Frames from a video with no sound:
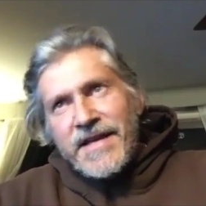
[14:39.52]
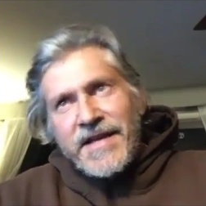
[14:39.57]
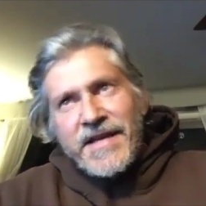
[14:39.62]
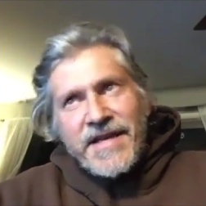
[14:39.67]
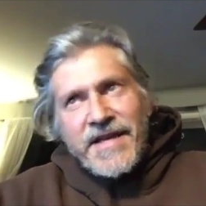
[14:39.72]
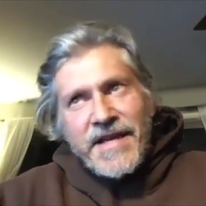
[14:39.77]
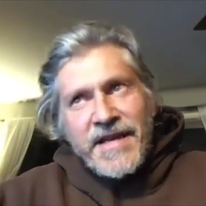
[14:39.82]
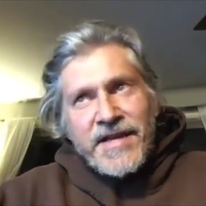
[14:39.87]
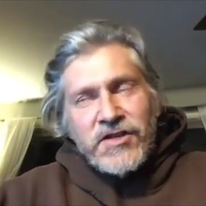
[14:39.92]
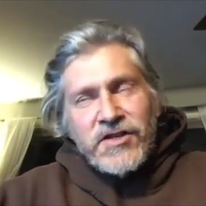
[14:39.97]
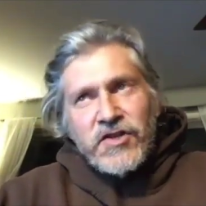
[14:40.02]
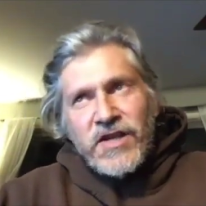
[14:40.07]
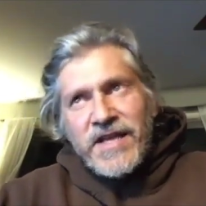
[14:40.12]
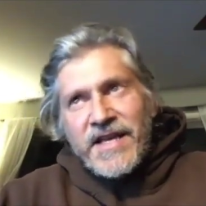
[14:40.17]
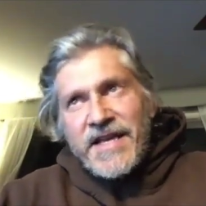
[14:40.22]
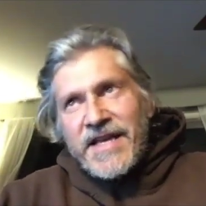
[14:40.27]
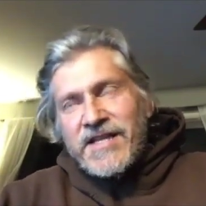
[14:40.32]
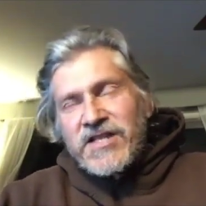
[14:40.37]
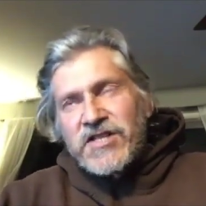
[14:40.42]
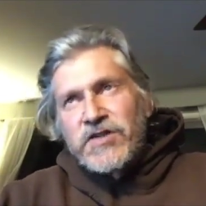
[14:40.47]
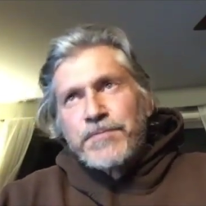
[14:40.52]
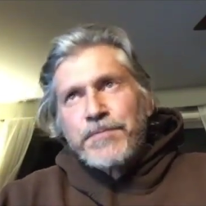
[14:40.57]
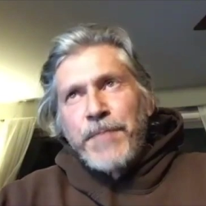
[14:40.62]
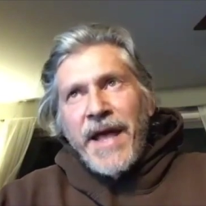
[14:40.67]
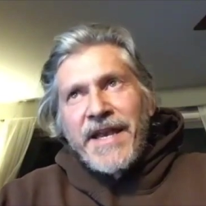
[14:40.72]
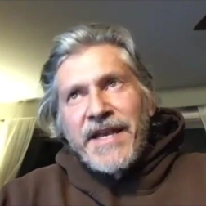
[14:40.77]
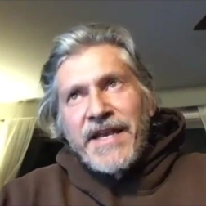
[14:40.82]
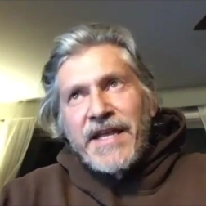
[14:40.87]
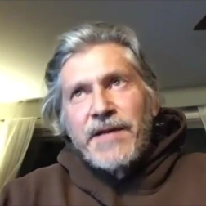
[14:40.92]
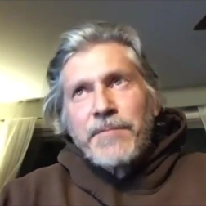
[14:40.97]
Is
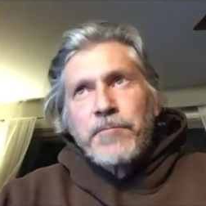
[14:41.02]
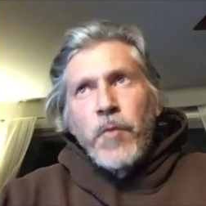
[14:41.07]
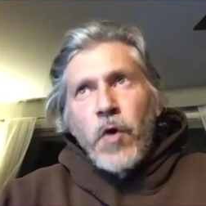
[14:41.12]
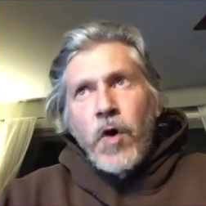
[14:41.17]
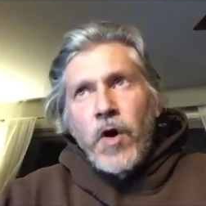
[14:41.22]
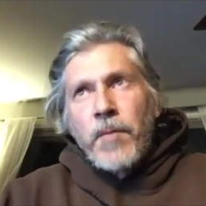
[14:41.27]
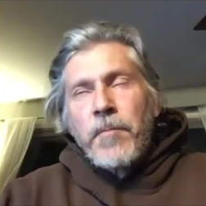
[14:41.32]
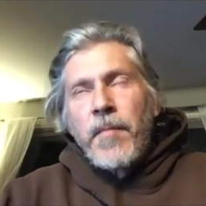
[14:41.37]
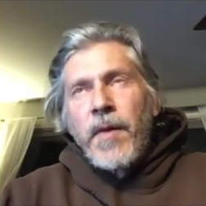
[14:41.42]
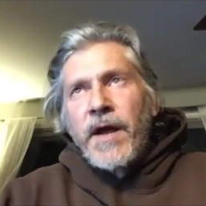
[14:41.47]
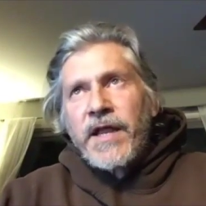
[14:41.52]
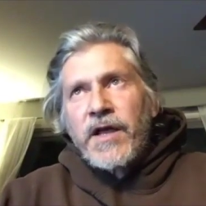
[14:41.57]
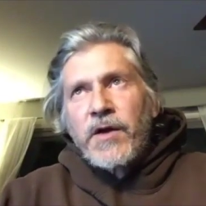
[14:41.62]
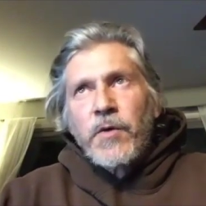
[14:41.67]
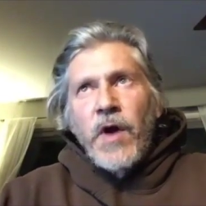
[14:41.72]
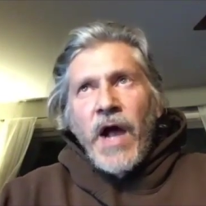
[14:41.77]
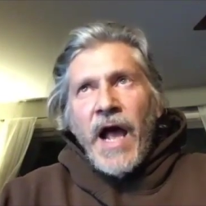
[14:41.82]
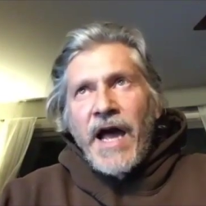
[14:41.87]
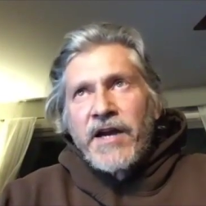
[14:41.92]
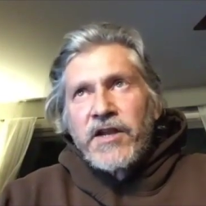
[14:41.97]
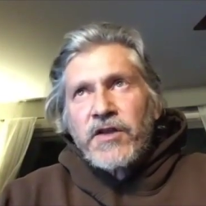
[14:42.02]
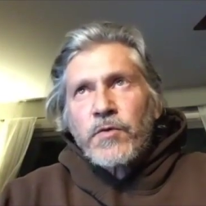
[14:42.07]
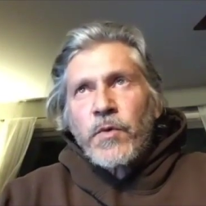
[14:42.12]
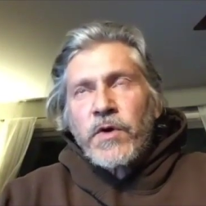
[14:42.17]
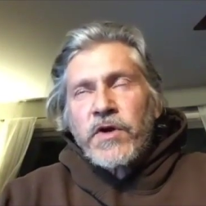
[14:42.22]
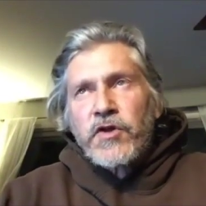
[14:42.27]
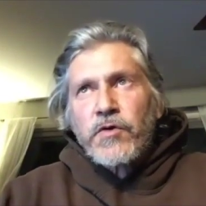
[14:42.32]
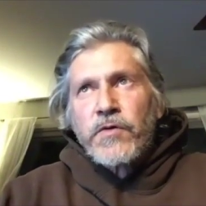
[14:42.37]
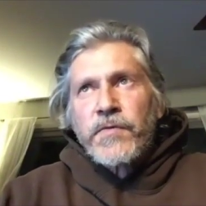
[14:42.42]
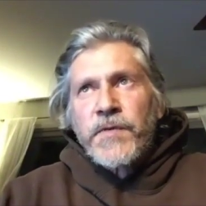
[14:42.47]
spending more money,
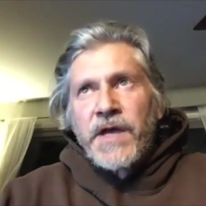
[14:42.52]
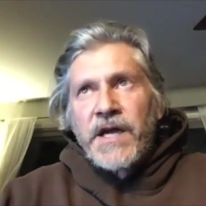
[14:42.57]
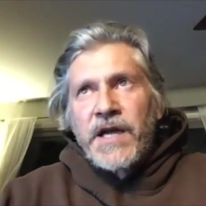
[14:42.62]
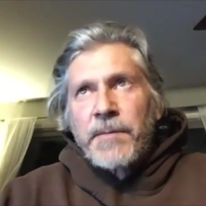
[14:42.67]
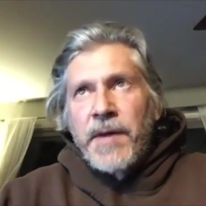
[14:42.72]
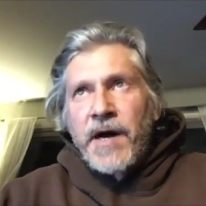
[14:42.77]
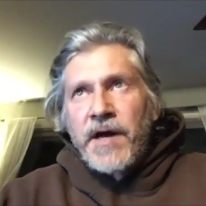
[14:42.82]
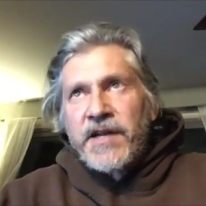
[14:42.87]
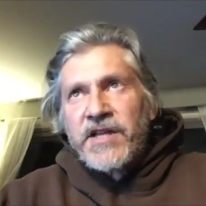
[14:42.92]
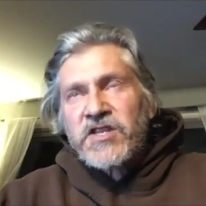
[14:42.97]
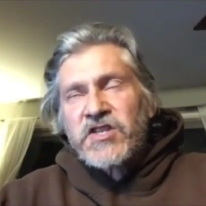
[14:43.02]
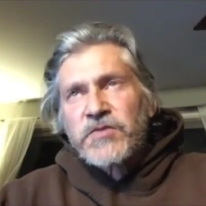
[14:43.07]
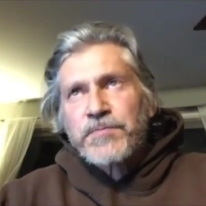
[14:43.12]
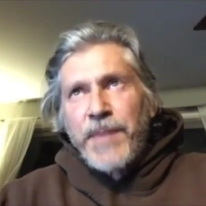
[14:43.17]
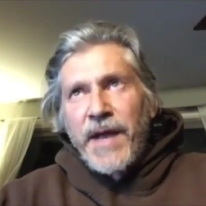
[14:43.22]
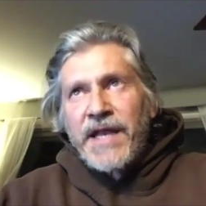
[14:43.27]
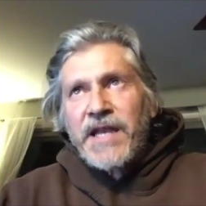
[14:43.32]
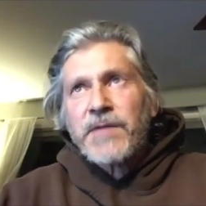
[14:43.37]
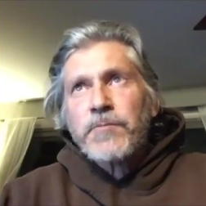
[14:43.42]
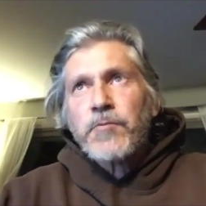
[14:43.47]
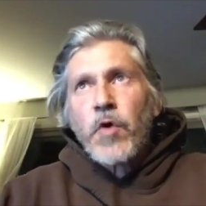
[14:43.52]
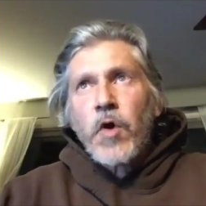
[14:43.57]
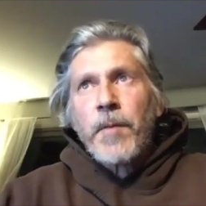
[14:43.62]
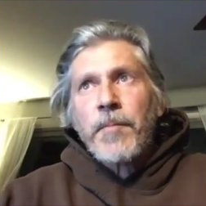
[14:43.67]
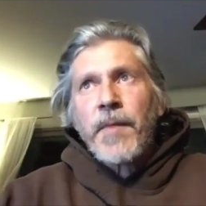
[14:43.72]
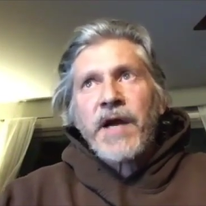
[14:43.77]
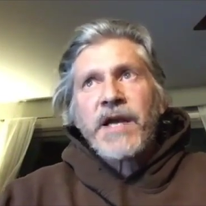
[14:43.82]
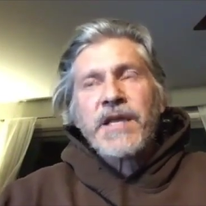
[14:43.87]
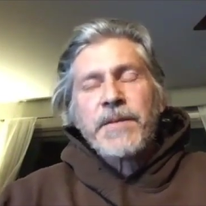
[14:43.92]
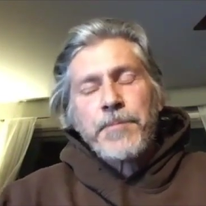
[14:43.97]
what do you think about it? Is spending more
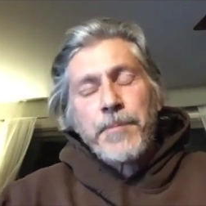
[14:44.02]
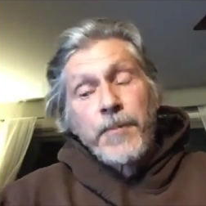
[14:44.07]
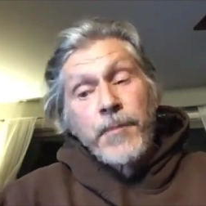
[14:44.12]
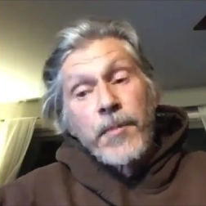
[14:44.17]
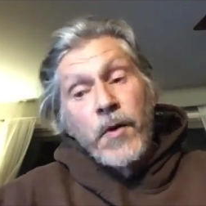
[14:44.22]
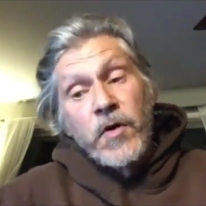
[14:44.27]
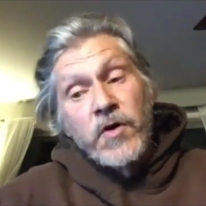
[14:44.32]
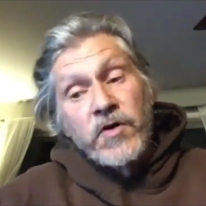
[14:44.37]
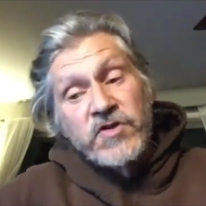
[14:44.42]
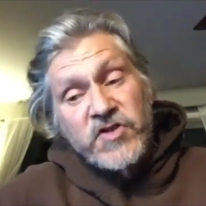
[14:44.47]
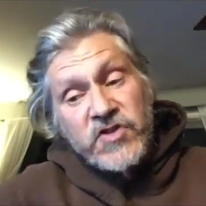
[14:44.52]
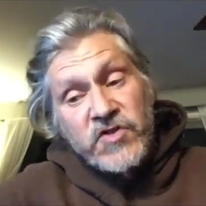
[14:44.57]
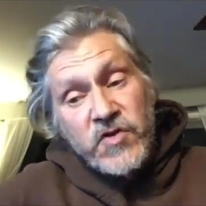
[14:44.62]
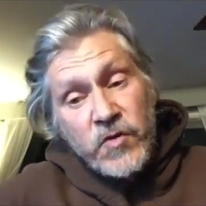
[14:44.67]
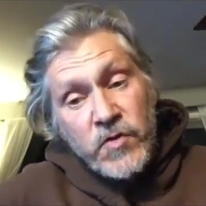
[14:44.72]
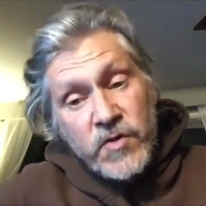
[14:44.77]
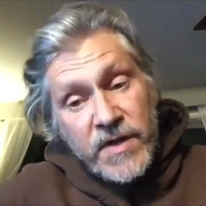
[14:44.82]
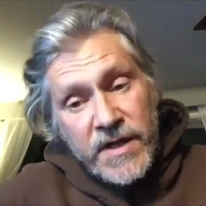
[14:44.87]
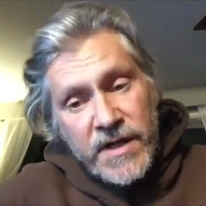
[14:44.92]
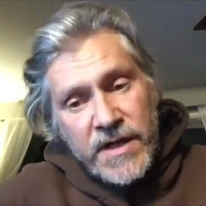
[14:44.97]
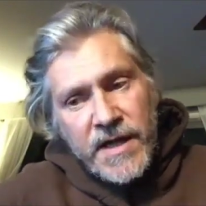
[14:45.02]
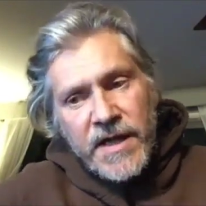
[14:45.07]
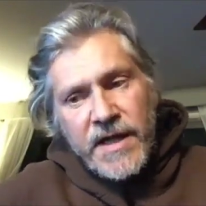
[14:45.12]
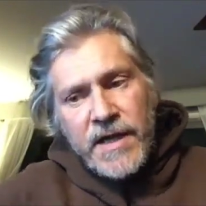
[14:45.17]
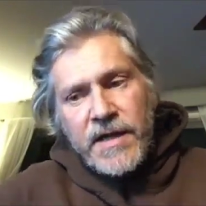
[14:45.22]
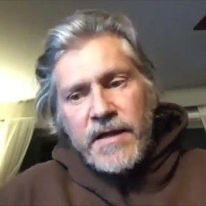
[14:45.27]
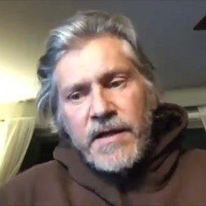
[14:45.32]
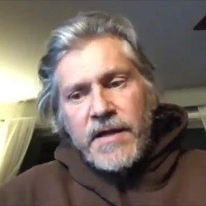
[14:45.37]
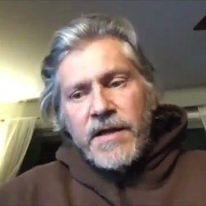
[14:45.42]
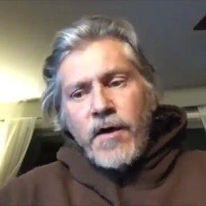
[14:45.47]
money per student
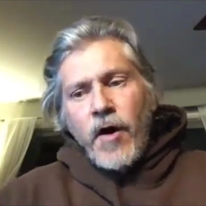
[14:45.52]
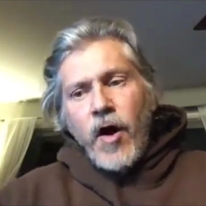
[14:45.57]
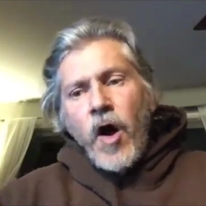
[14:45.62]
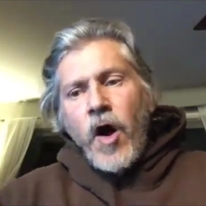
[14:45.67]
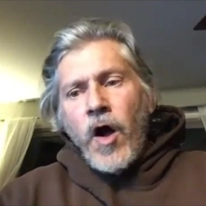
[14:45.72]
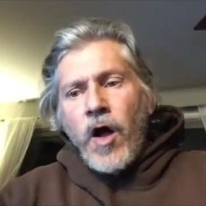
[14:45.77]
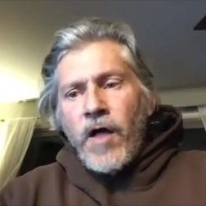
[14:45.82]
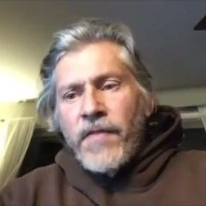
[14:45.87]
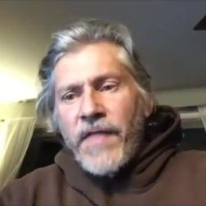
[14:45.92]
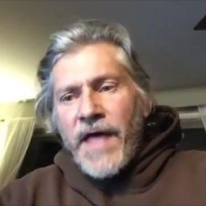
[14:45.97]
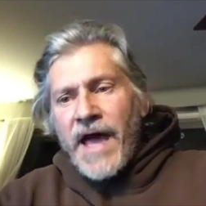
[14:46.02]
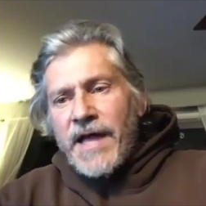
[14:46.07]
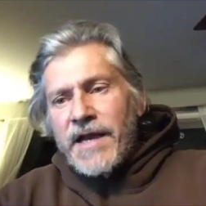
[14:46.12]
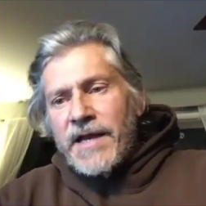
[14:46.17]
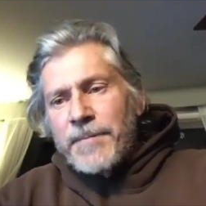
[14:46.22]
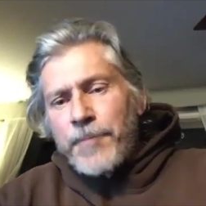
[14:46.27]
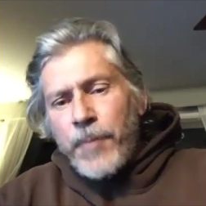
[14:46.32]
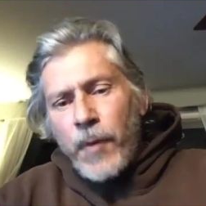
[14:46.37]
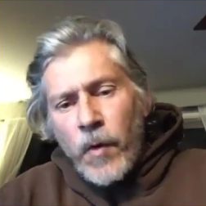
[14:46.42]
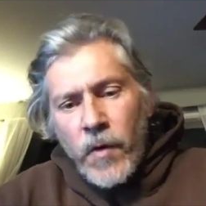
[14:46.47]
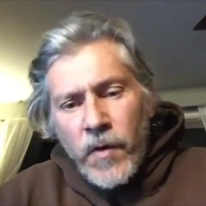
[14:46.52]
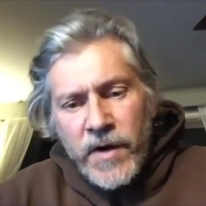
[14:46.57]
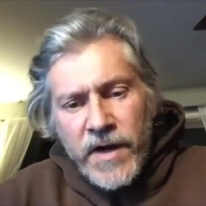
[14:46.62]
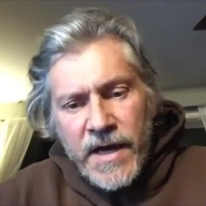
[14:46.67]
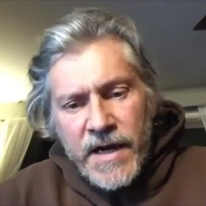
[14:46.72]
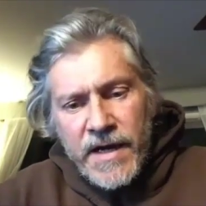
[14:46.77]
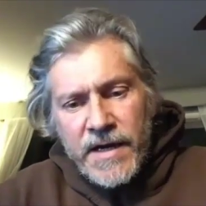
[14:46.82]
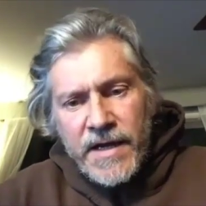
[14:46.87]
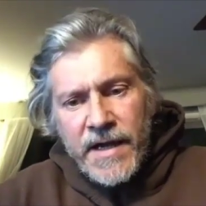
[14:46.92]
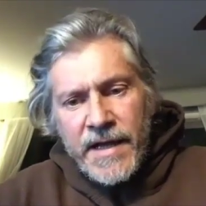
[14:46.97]
all that
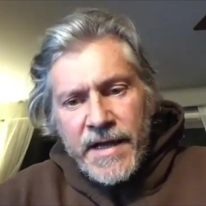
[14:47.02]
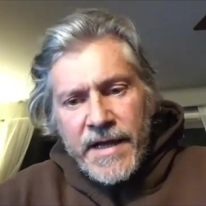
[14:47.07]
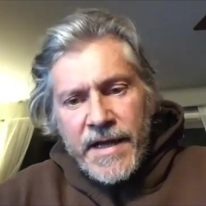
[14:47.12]
important?